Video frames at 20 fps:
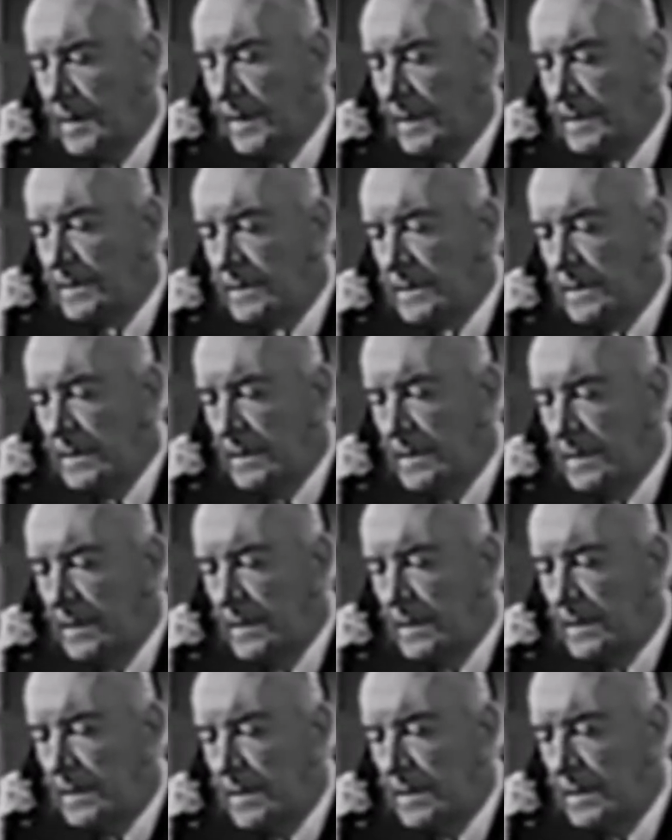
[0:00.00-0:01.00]
Yeah?
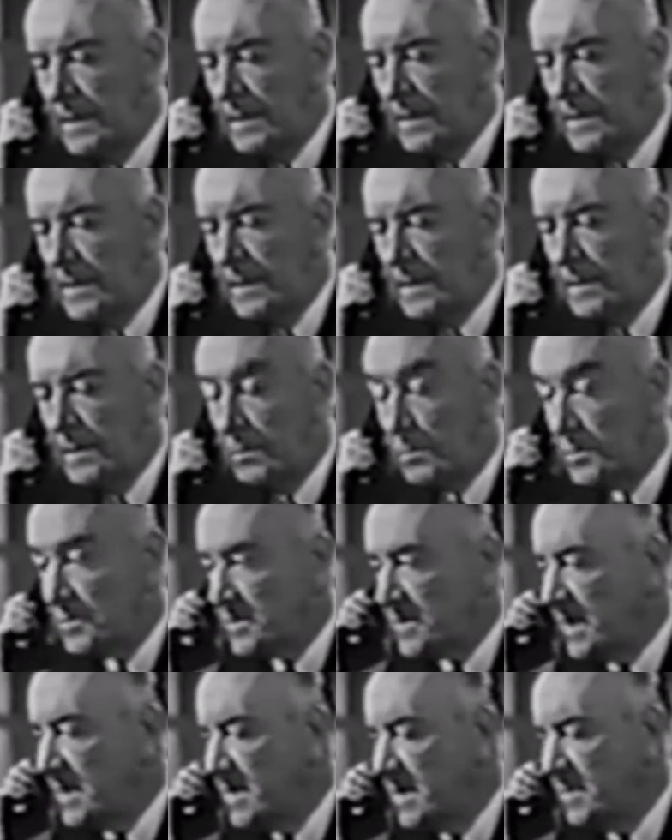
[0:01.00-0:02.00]

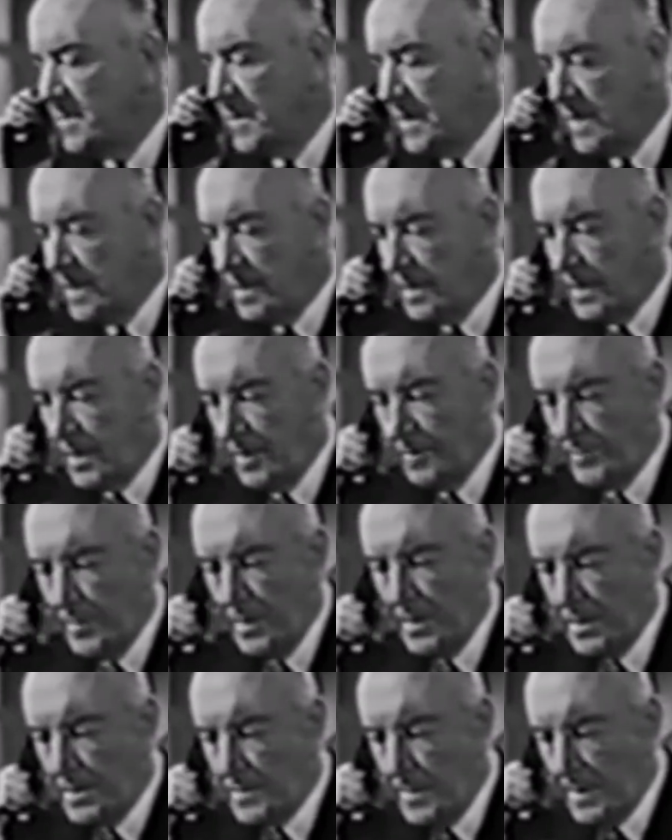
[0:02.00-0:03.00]
Well, send him in.
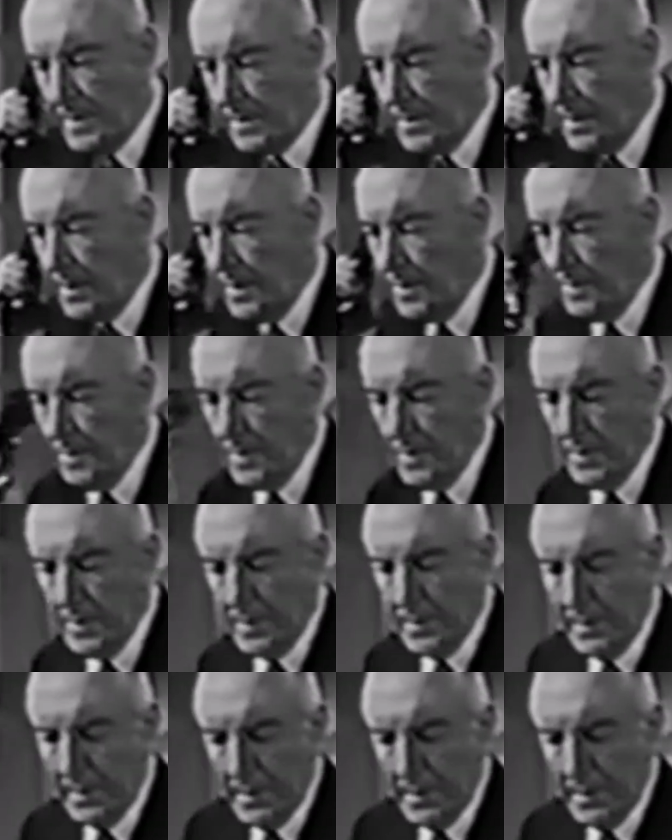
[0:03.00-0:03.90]
I've been expecting him.